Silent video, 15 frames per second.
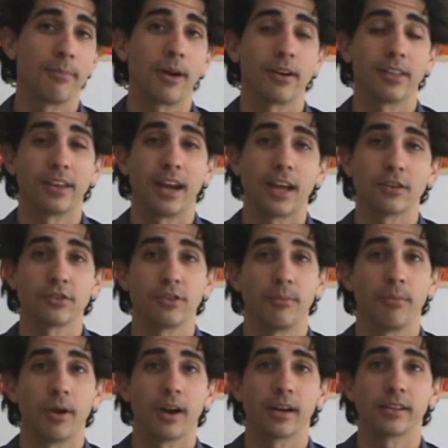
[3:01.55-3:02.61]
that are part of the
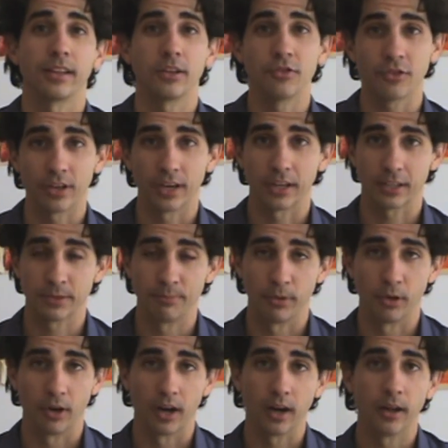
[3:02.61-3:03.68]
national park that you can
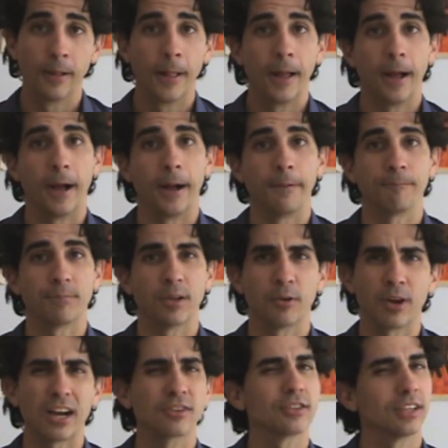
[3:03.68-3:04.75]
explore.
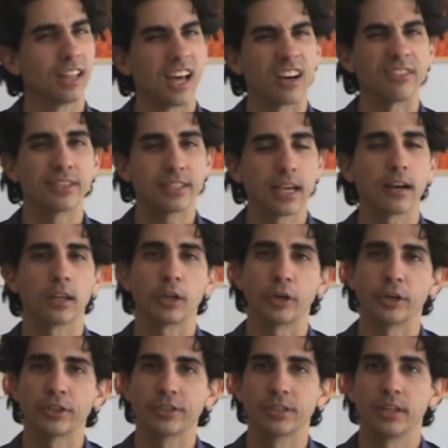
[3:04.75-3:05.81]
There were actually a lot of
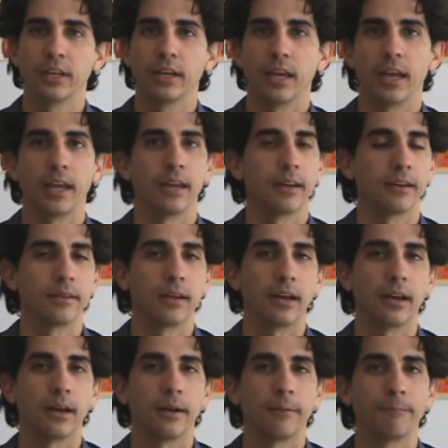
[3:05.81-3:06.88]
settlers and
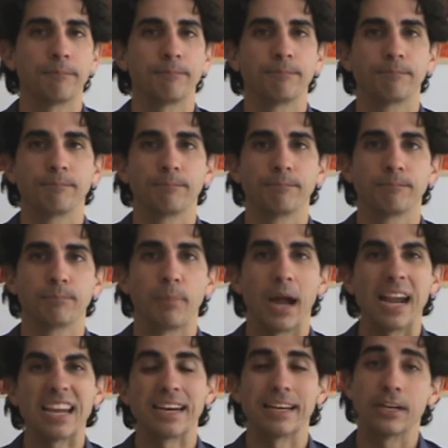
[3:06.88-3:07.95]

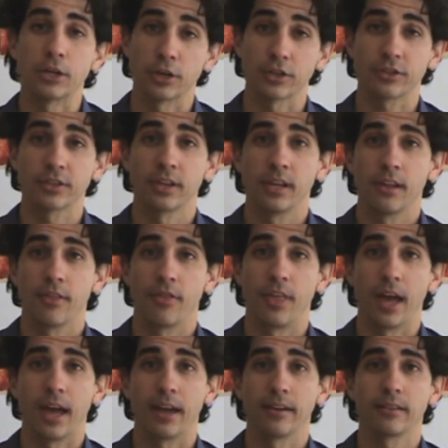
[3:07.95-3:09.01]
pioneers
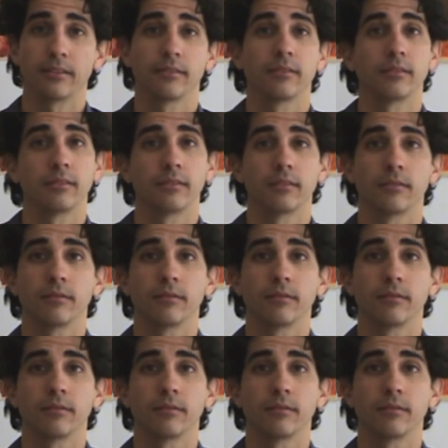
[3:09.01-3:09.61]
that